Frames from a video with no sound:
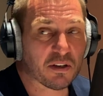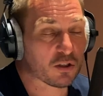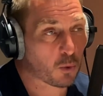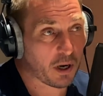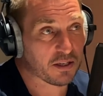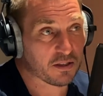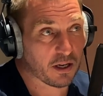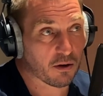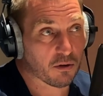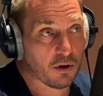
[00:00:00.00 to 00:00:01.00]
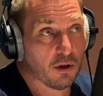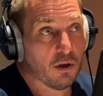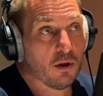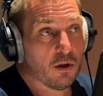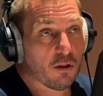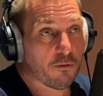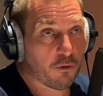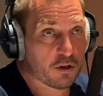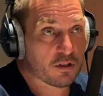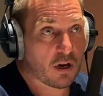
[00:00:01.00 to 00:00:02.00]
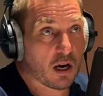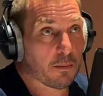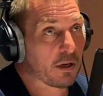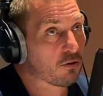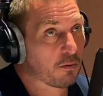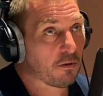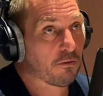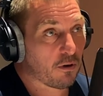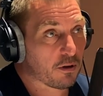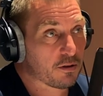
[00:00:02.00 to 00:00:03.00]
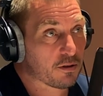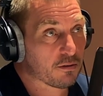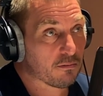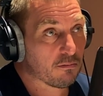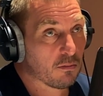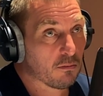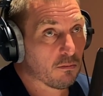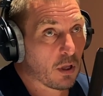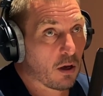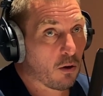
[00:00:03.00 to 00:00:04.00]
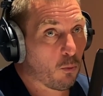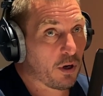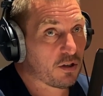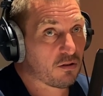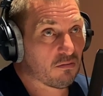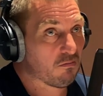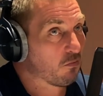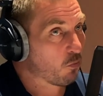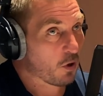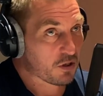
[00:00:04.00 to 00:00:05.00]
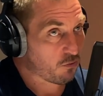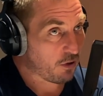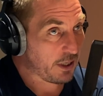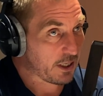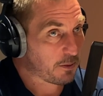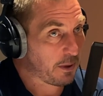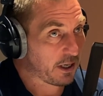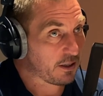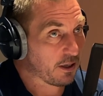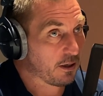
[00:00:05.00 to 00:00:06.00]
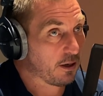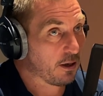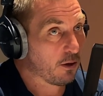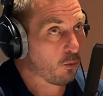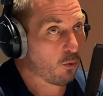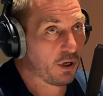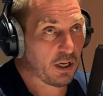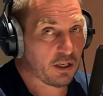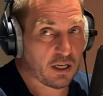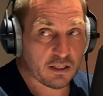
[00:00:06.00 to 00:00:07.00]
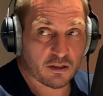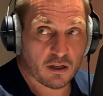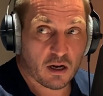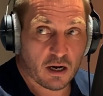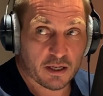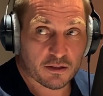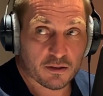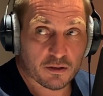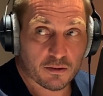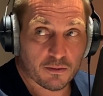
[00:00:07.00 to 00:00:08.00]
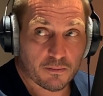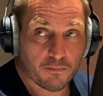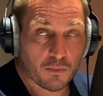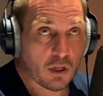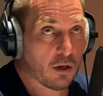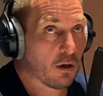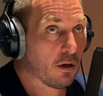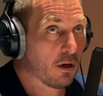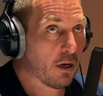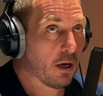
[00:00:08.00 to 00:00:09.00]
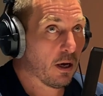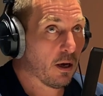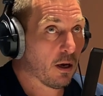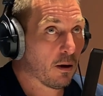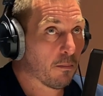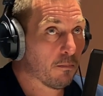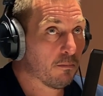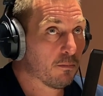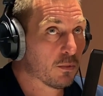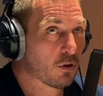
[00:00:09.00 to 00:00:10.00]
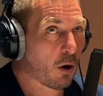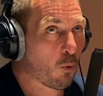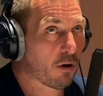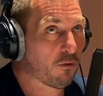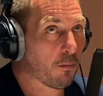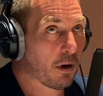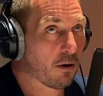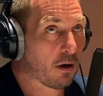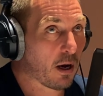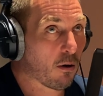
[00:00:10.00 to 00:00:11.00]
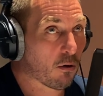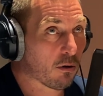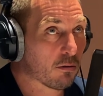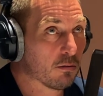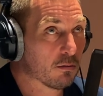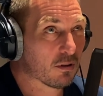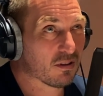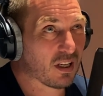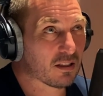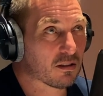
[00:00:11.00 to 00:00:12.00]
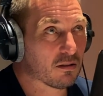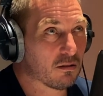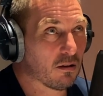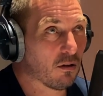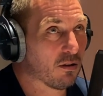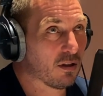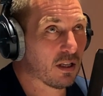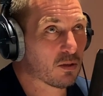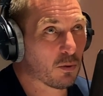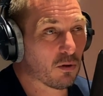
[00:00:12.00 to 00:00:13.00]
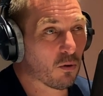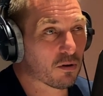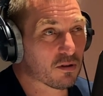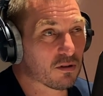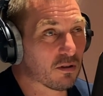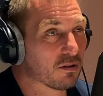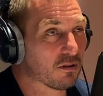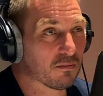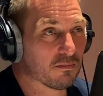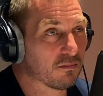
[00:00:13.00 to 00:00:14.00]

there twice now. The first time I trimmed the fronts, which wasn't really expected. We didn't get to the hinds. So I worked for about an hour, because that's when the horses start to,